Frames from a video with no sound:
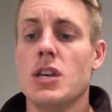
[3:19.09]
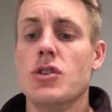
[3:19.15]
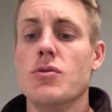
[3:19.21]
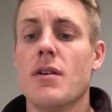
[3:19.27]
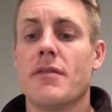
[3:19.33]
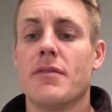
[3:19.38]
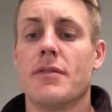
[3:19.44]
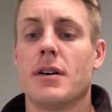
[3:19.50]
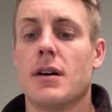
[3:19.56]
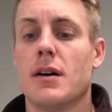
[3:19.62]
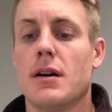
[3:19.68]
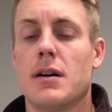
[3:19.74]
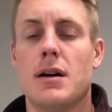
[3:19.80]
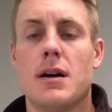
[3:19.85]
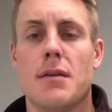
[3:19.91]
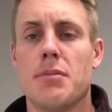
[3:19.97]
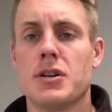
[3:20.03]
you have
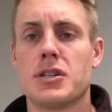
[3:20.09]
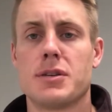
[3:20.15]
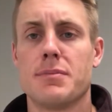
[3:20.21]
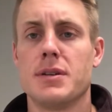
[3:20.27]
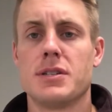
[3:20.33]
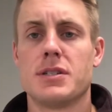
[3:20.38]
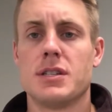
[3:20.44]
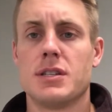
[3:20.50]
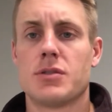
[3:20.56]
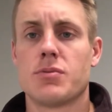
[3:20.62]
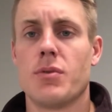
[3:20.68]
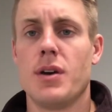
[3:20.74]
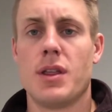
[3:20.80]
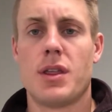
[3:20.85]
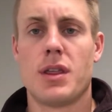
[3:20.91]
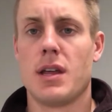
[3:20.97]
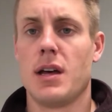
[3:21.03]
a bunch of business
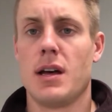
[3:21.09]
with